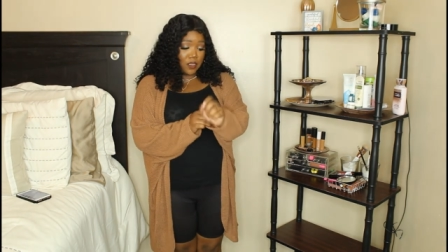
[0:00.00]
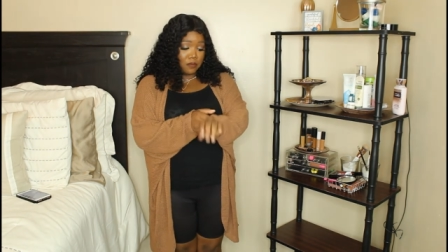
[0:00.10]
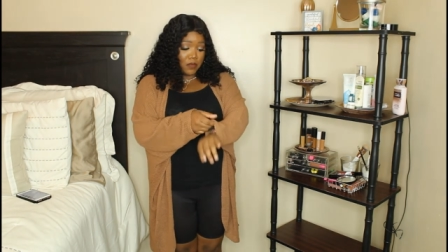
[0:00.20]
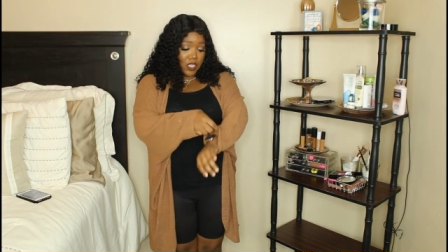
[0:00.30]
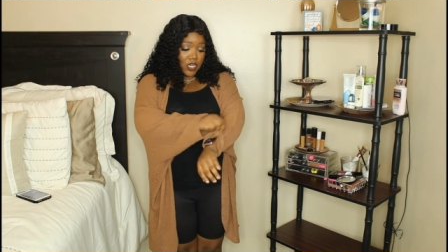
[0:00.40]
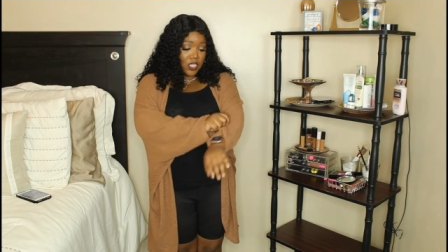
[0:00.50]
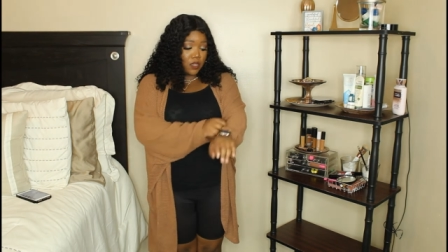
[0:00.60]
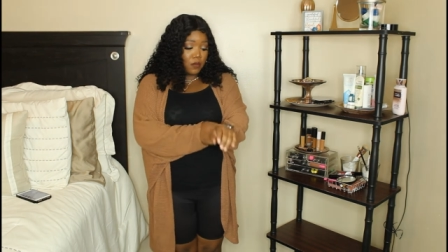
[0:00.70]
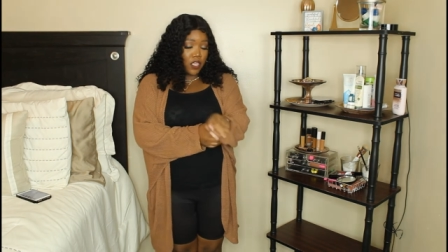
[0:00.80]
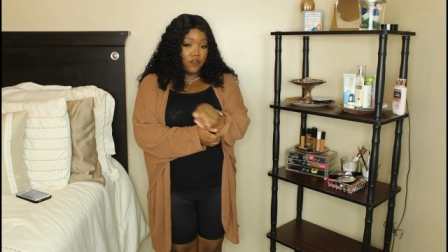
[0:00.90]

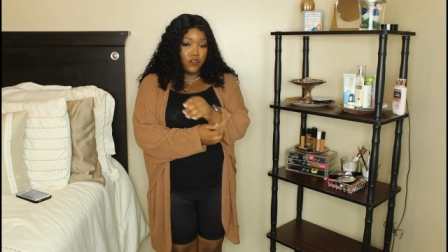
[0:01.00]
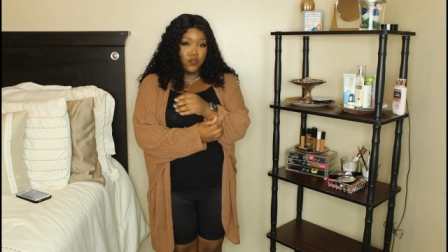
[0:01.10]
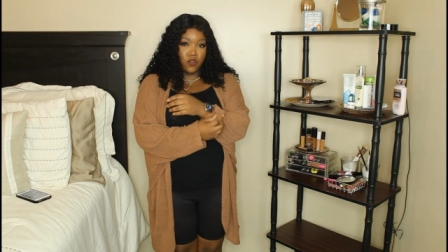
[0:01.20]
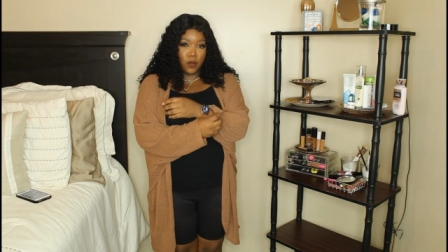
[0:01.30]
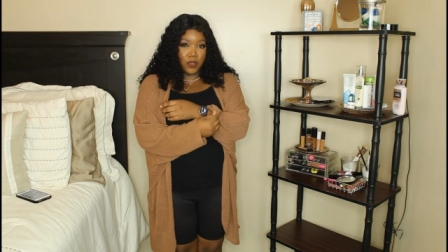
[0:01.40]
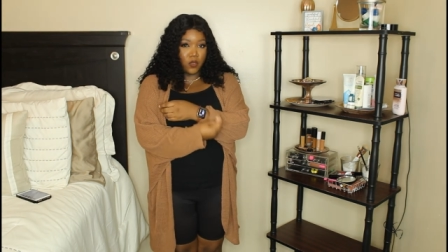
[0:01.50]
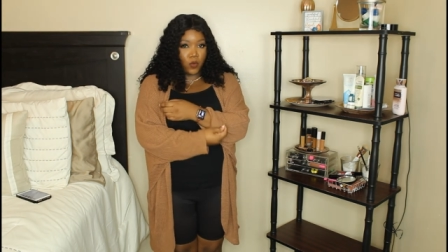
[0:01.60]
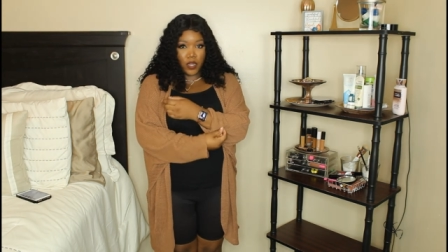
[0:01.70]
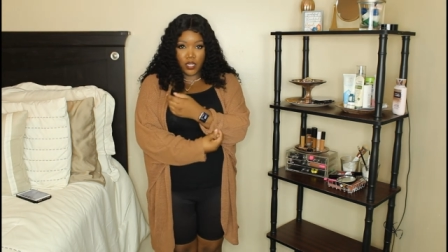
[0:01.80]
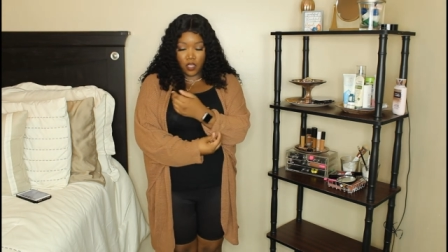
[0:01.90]
medium if you normally
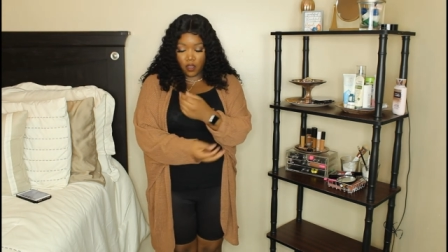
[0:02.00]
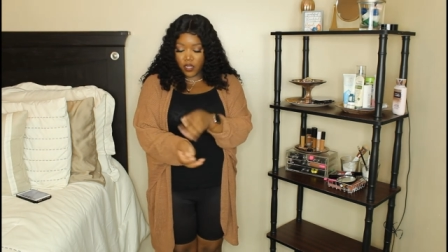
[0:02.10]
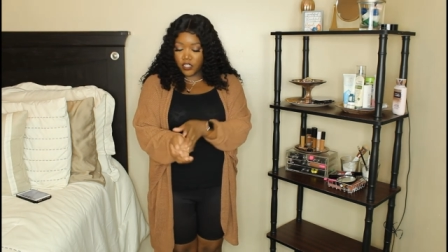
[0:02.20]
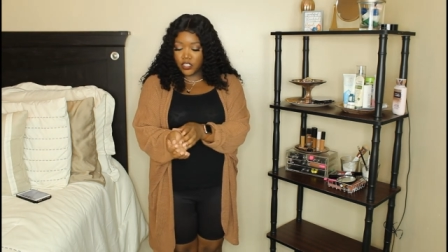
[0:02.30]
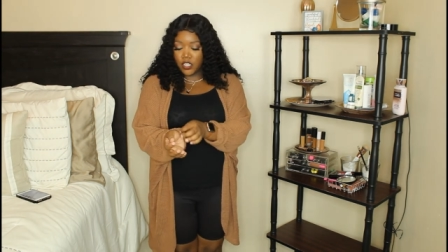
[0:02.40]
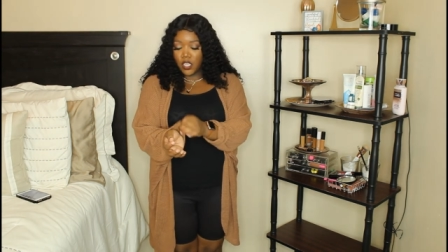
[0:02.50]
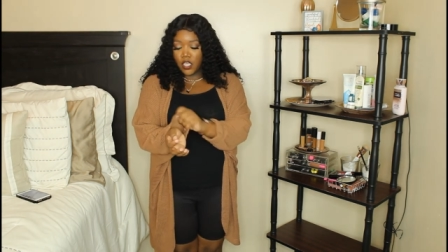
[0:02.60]
wear a large.